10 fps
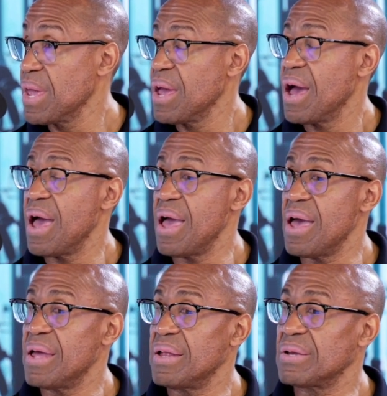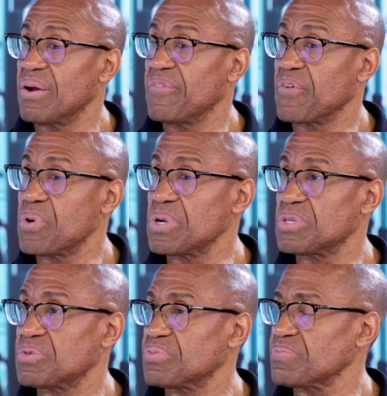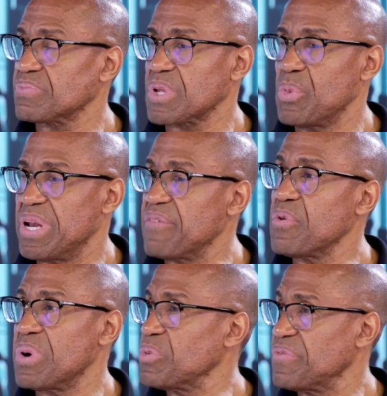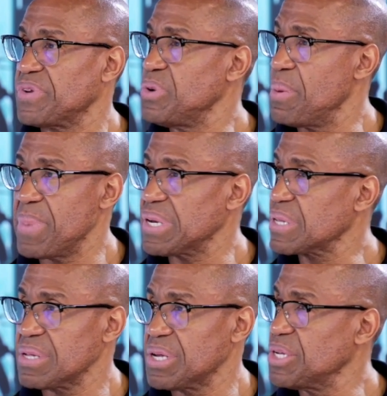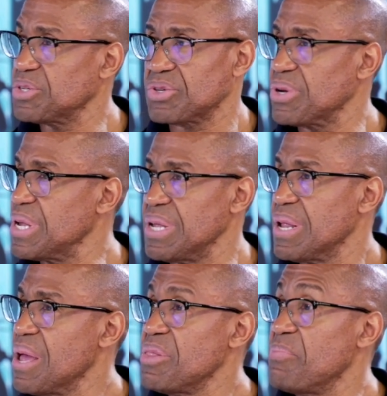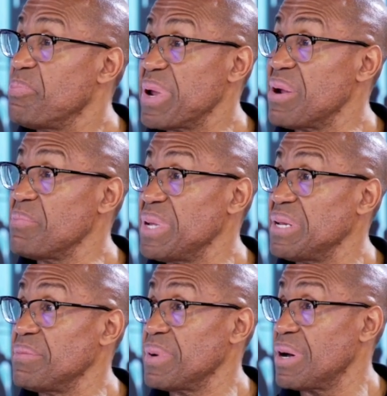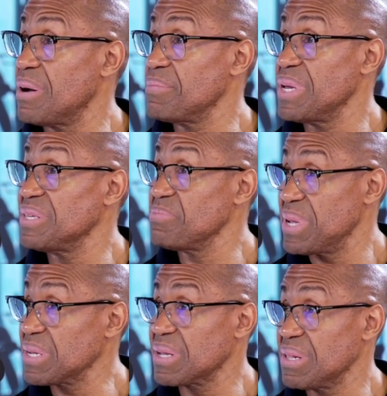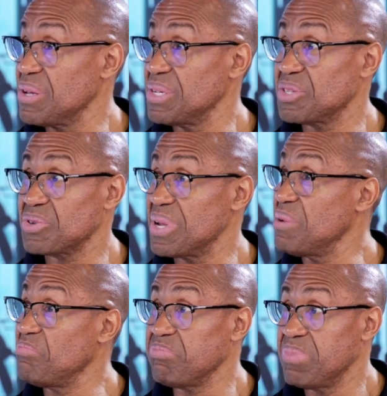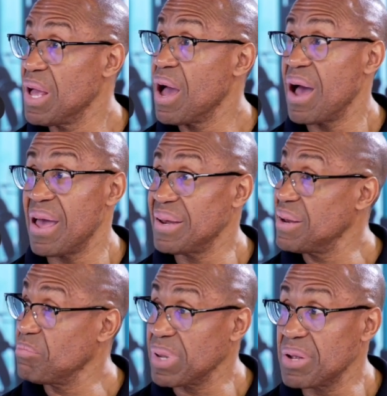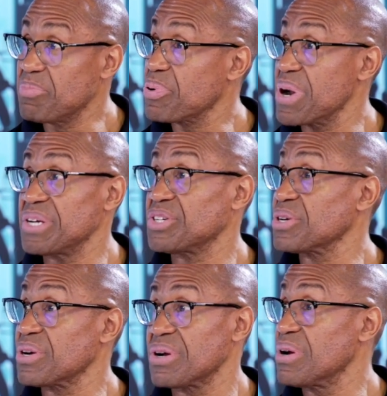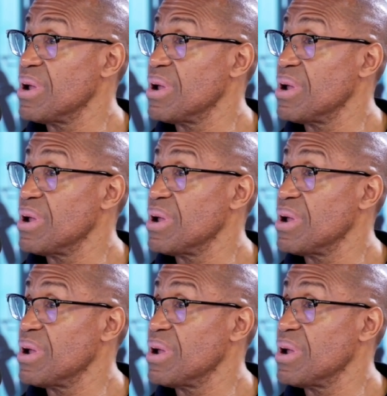And of course, with everyone, we have to do a medical history. The bare minimum is medical history and then blood pressure,